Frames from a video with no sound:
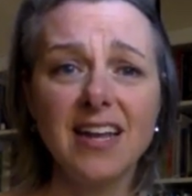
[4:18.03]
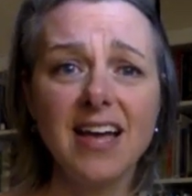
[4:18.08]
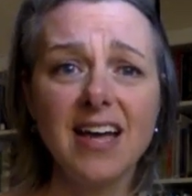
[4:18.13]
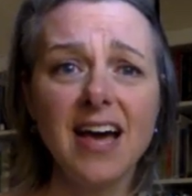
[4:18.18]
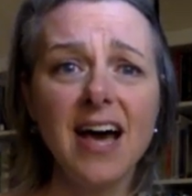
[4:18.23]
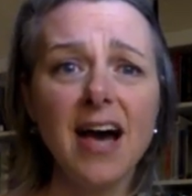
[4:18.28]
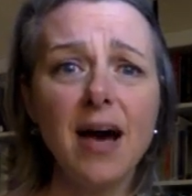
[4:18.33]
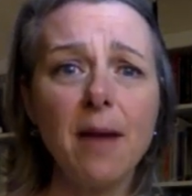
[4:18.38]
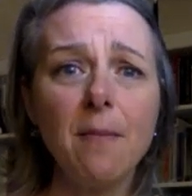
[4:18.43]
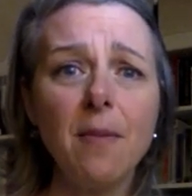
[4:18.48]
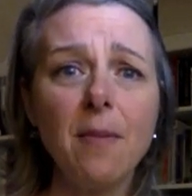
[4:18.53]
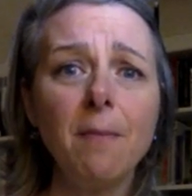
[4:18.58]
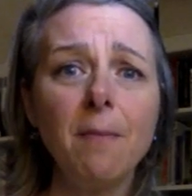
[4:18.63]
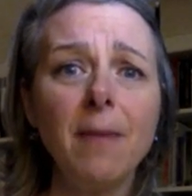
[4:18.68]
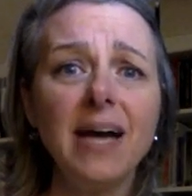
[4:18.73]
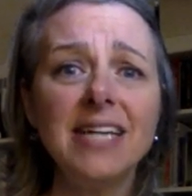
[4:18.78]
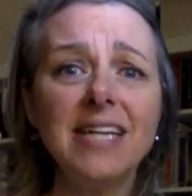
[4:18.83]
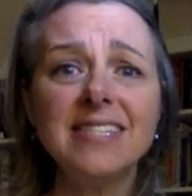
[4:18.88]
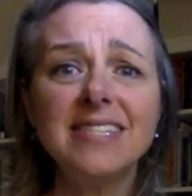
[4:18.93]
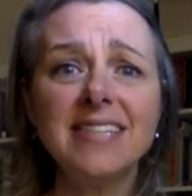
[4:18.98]

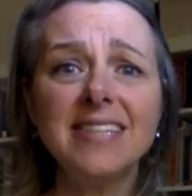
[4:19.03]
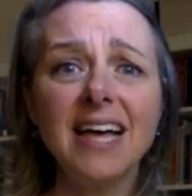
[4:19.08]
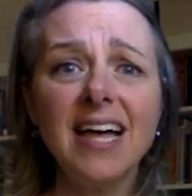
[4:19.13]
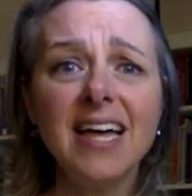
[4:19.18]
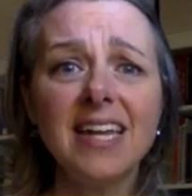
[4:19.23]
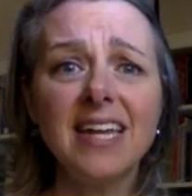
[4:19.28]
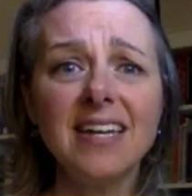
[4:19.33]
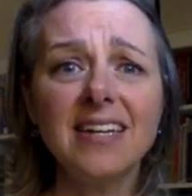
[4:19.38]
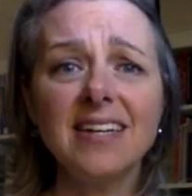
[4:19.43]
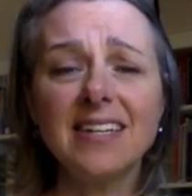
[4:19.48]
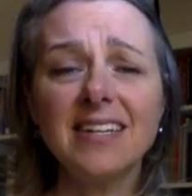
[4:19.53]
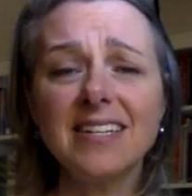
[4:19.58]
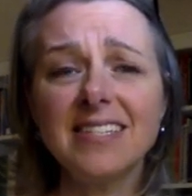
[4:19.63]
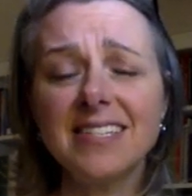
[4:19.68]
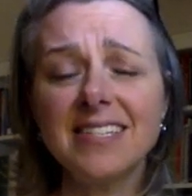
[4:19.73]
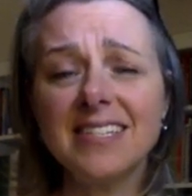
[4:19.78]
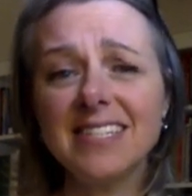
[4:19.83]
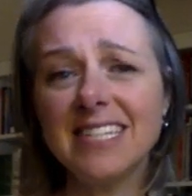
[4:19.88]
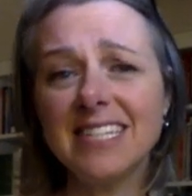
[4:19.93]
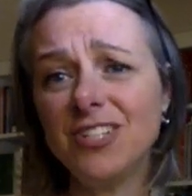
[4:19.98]
My son is a
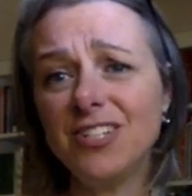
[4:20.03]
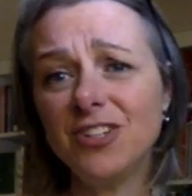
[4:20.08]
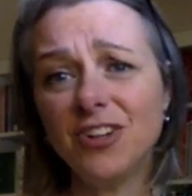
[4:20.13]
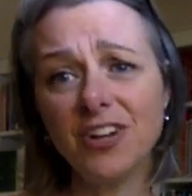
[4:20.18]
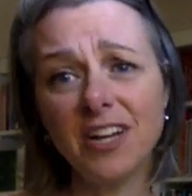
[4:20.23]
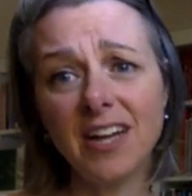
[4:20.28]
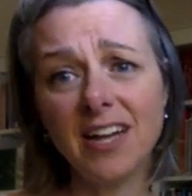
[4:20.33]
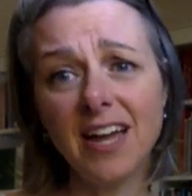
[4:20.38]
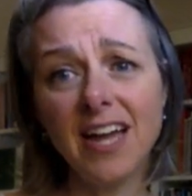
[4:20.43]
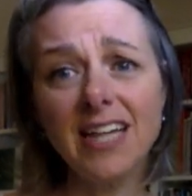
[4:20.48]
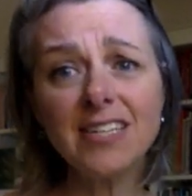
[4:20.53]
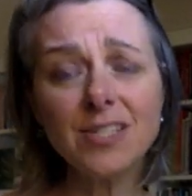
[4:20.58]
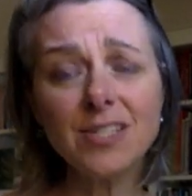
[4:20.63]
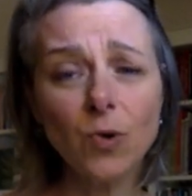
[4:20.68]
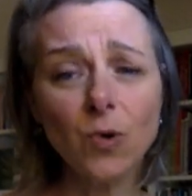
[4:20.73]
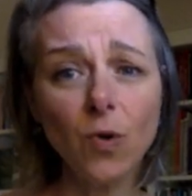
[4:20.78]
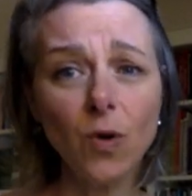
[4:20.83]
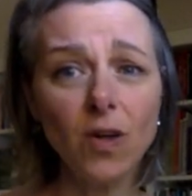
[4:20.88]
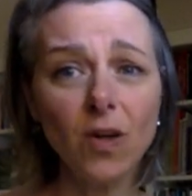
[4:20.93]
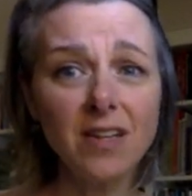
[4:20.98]
senior in high
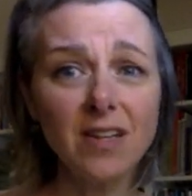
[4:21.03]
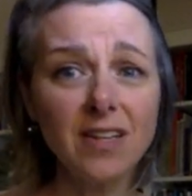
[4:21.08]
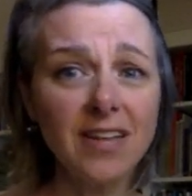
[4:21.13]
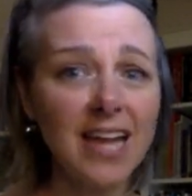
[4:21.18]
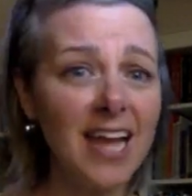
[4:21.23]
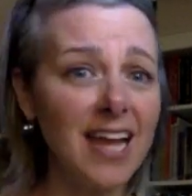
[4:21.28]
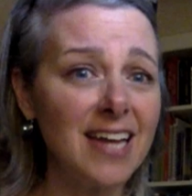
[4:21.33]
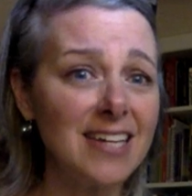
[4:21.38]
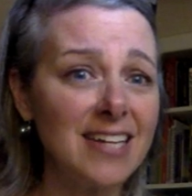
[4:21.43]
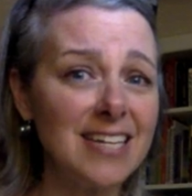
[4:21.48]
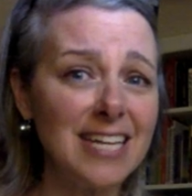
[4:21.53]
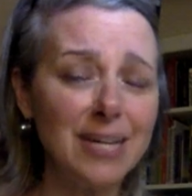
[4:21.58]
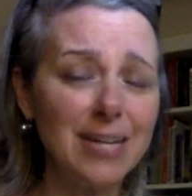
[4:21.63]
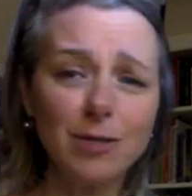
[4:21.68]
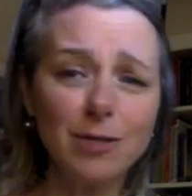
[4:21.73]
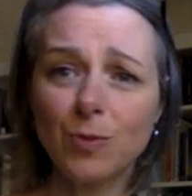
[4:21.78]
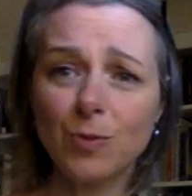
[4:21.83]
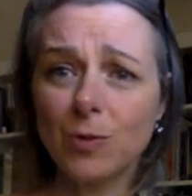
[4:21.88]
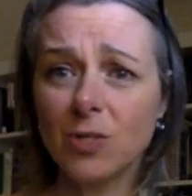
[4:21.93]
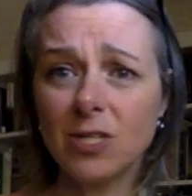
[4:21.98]
school, and he was
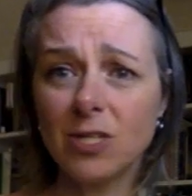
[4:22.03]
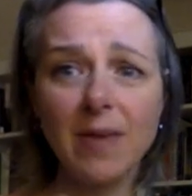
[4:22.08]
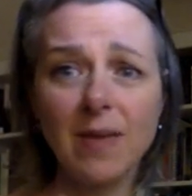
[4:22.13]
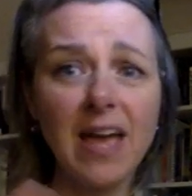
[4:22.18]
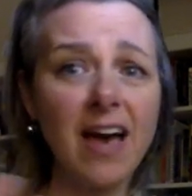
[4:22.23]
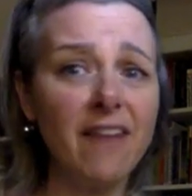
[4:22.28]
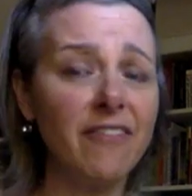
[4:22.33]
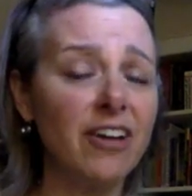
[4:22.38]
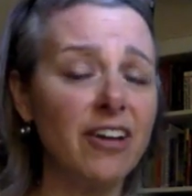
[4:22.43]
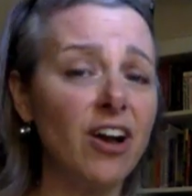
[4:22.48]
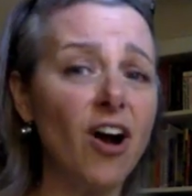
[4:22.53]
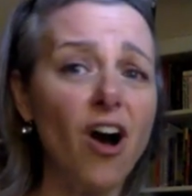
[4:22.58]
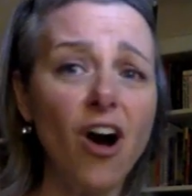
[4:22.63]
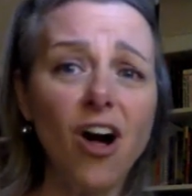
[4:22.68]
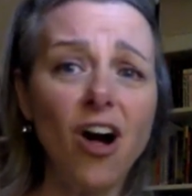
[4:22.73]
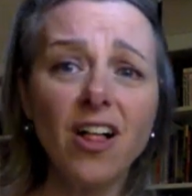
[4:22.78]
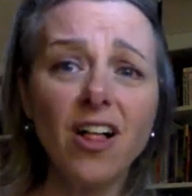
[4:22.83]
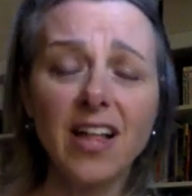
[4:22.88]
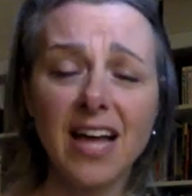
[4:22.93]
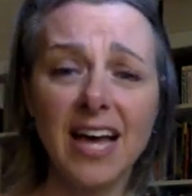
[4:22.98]
supposed to be having
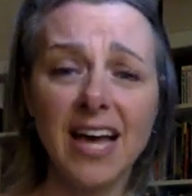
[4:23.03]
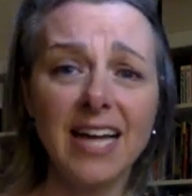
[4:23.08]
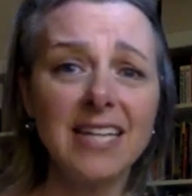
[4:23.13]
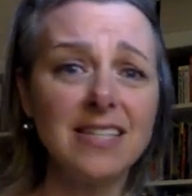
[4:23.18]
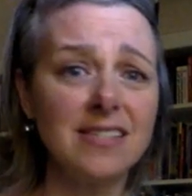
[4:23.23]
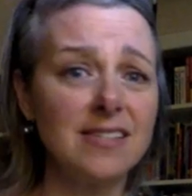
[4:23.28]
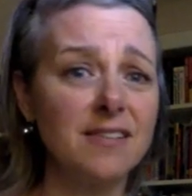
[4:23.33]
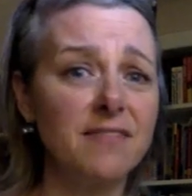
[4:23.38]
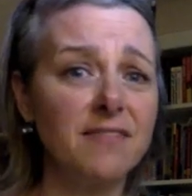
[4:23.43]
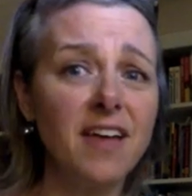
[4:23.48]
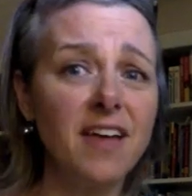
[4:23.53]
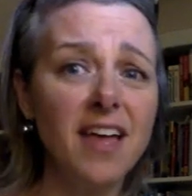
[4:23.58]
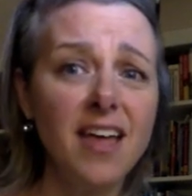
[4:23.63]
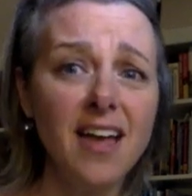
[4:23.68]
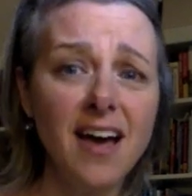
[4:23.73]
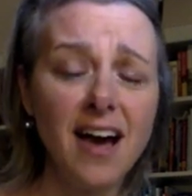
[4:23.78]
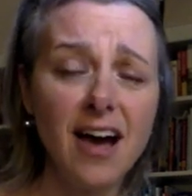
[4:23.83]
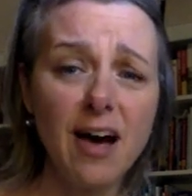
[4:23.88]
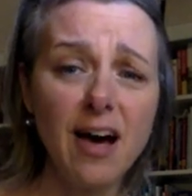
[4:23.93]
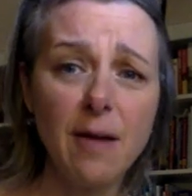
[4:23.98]
all kinds of
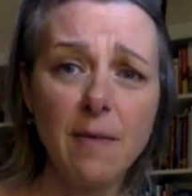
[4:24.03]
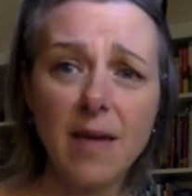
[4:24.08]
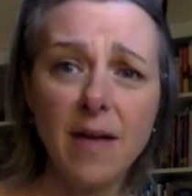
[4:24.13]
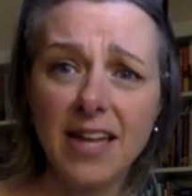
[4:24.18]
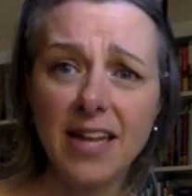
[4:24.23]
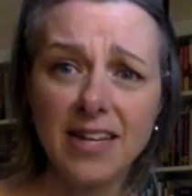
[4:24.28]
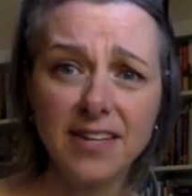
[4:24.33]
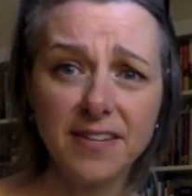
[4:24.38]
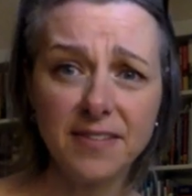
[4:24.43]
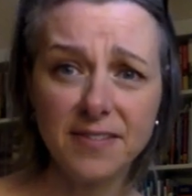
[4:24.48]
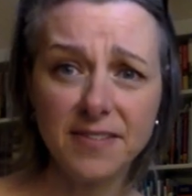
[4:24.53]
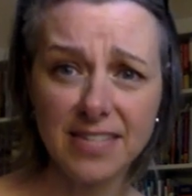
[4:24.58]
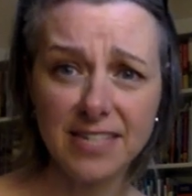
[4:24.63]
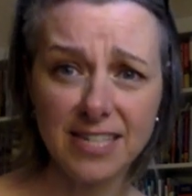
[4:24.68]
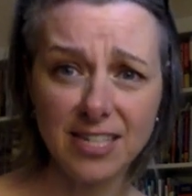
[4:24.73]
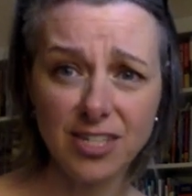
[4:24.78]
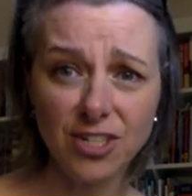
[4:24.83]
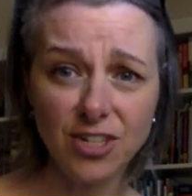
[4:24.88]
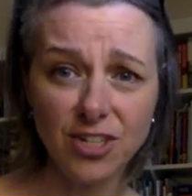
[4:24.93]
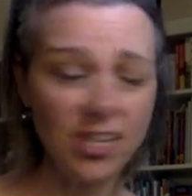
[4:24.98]
end of
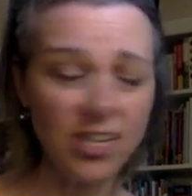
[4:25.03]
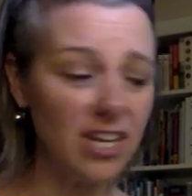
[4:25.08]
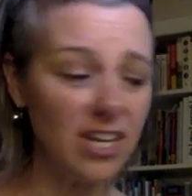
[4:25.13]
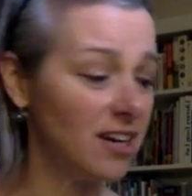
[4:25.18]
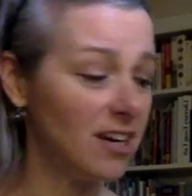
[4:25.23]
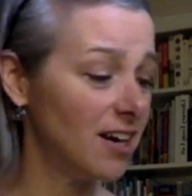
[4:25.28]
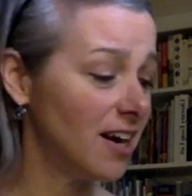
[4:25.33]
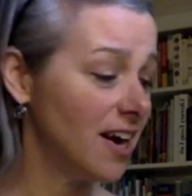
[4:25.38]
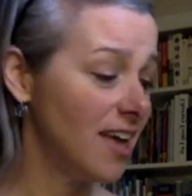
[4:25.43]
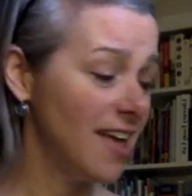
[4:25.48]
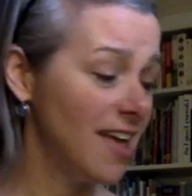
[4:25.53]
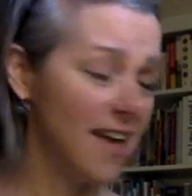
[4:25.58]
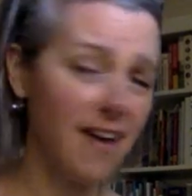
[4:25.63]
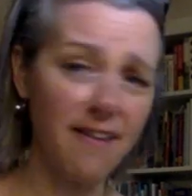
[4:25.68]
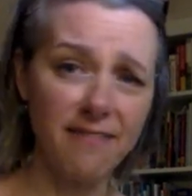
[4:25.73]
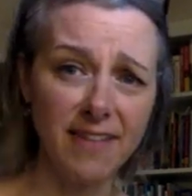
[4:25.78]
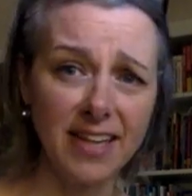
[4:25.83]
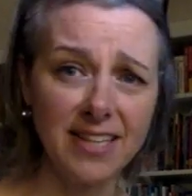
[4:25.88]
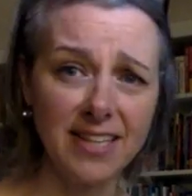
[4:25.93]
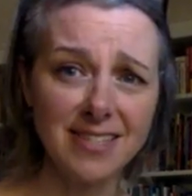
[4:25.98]
senior year
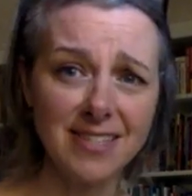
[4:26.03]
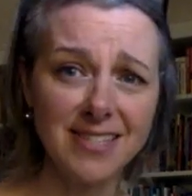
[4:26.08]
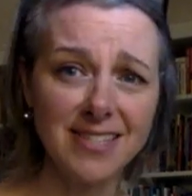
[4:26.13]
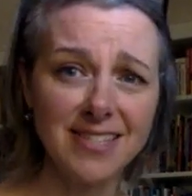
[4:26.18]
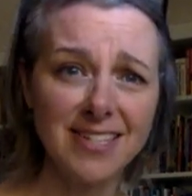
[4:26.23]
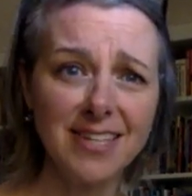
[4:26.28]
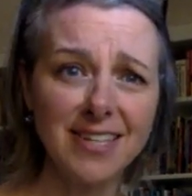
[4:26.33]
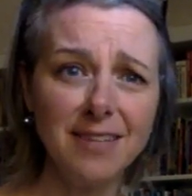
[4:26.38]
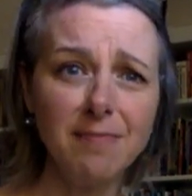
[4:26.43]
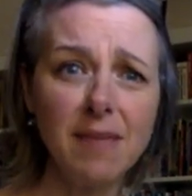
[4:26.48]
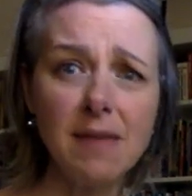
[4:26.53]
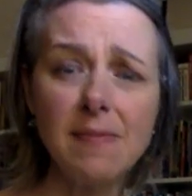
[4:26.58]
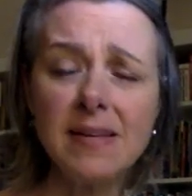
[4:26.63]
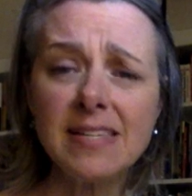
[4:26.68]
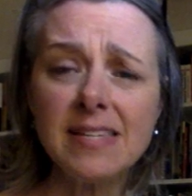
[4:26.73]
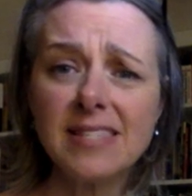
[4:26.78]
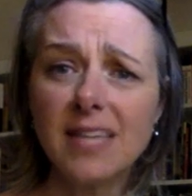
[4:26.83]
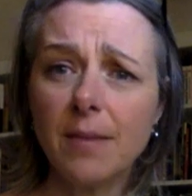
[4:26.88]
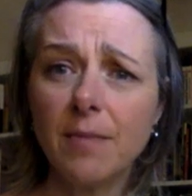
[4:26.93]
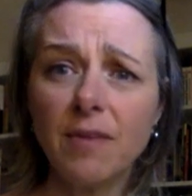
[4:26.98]
events. Maybe
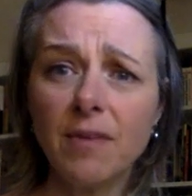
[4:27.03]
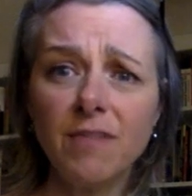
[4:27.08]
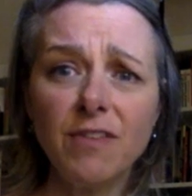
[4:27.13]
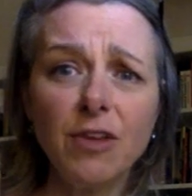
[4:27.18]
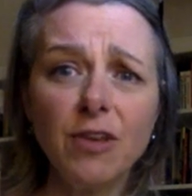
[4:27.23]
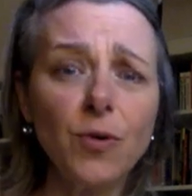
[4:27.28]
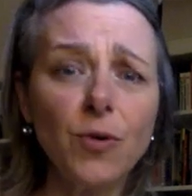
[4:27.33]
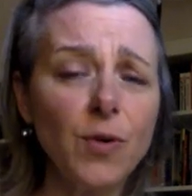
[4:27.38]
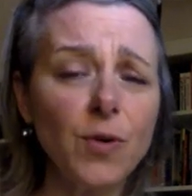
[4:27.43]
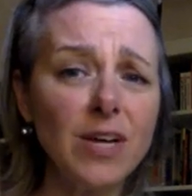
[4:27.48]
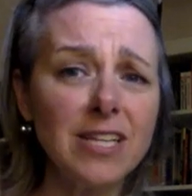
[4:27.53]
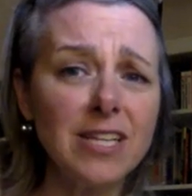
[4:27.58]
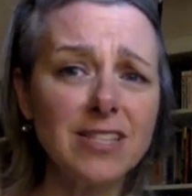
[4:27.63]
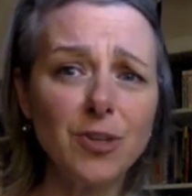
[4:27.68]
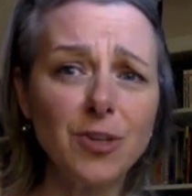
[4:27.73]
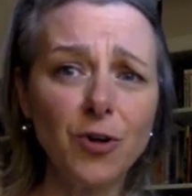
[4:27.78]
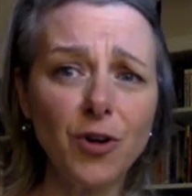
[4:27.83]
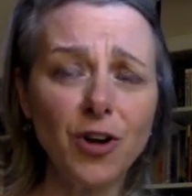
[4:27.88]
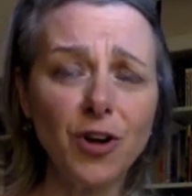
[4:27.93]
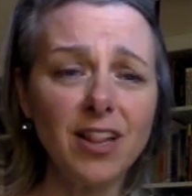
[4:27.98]
some of you, it's
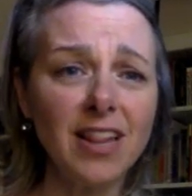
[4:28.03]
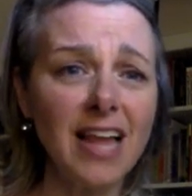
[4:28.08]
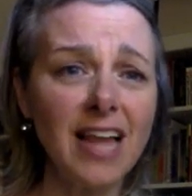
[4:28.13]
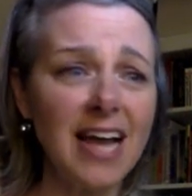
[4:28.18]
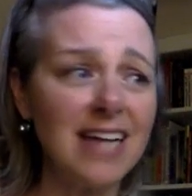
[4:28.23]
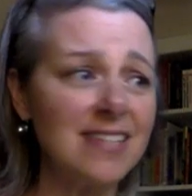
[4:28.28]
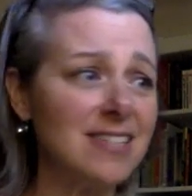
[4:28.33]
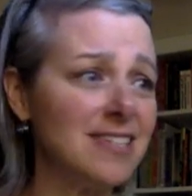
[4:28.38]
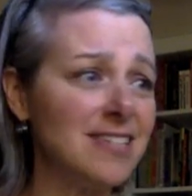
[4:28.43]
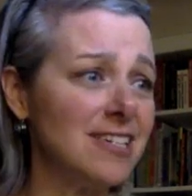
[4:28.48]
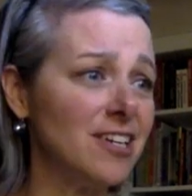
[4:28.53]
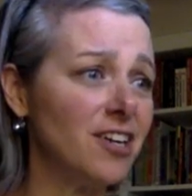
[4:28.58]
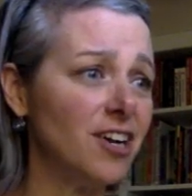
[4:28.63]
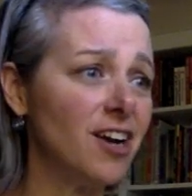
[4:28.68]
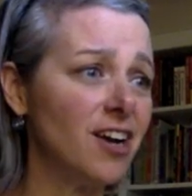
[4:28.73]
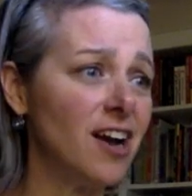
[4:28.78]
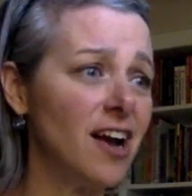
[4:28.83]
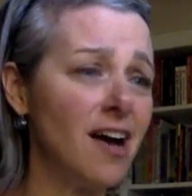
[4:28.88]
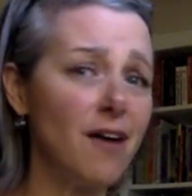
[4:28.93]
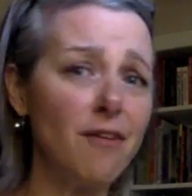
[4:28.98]
your last
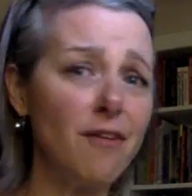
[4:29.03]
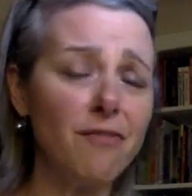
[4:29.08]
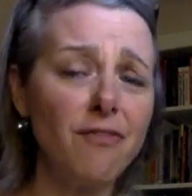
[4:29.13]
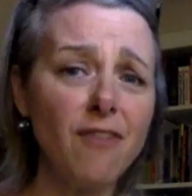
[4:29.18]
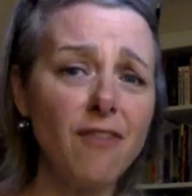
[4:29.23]
year of